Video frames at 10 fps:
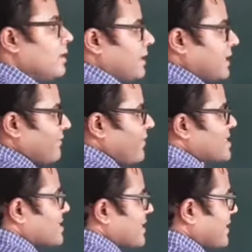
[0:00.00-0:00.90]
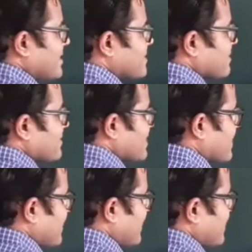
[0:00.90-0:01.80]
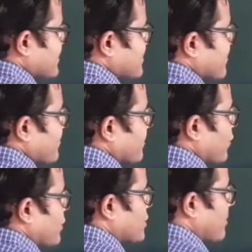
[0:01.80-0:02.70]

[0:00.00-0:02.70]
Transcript: In the first case, this is going to